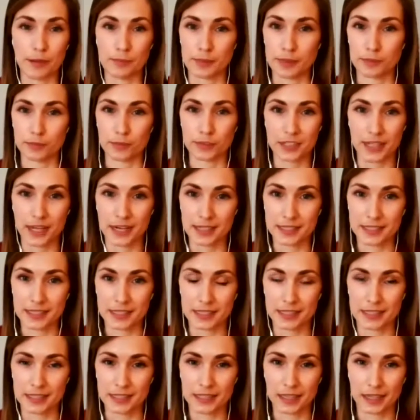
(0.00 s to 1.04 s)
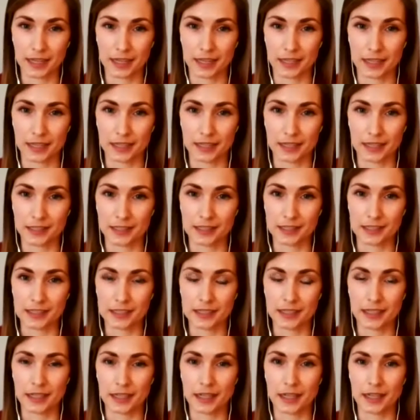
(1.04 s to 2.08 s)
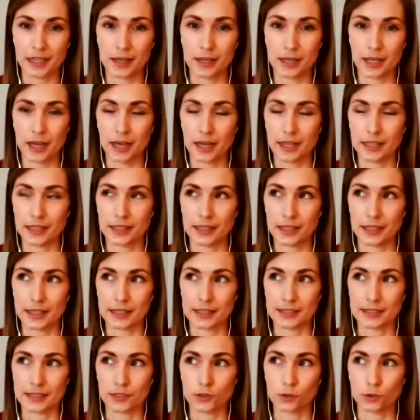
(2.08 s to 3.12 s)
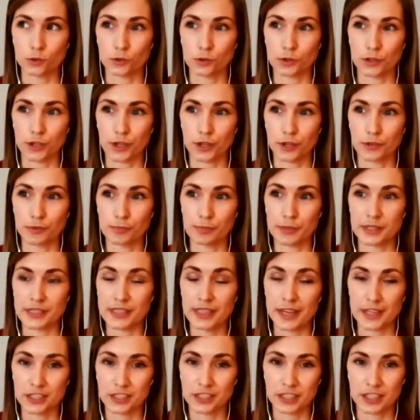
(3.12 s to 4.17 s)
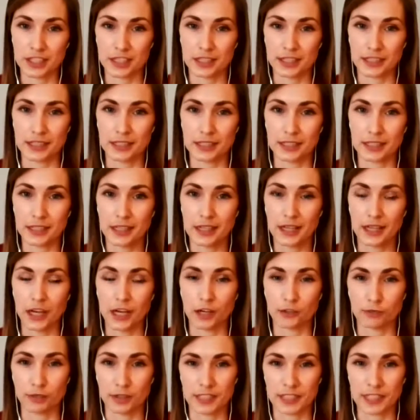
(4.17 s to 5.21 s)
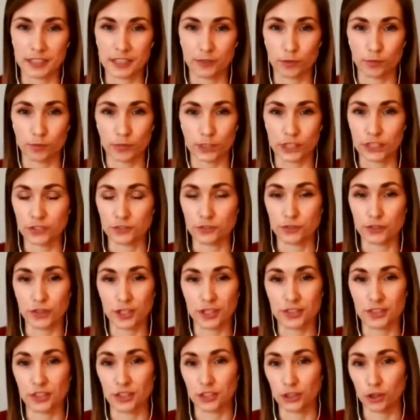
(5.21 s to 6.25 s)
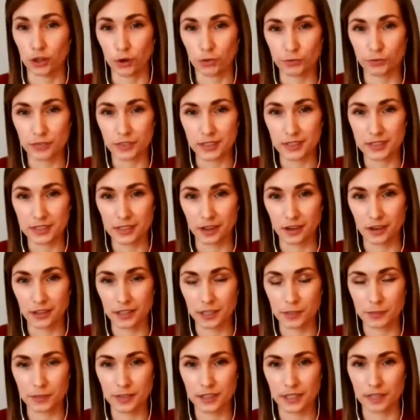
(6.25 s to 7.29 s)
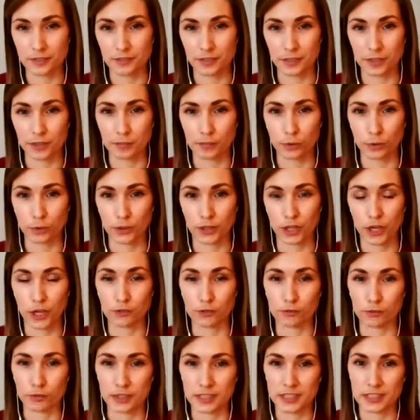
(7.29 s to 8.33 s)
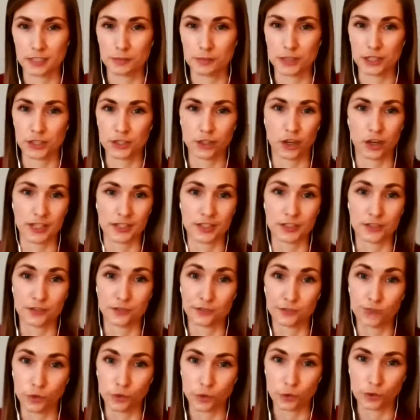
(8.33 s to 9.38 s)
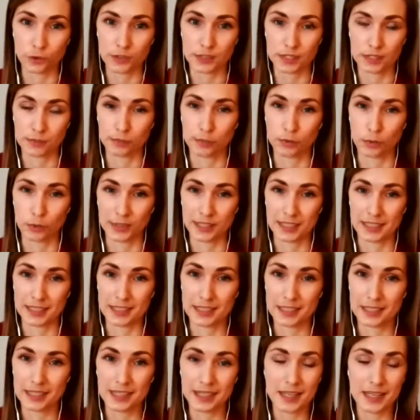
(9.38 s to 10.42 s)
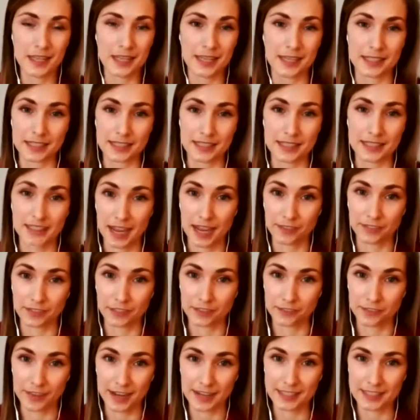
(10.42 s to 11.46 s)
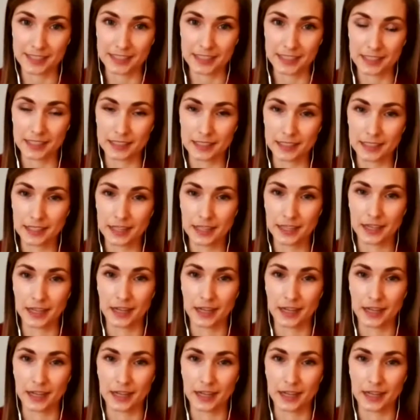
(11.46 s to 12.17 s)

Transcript: be protected, and there's also potentially a risk of a breach of trust and confidence argument if an employer unreasonably tries to force an employee into having a vaccine.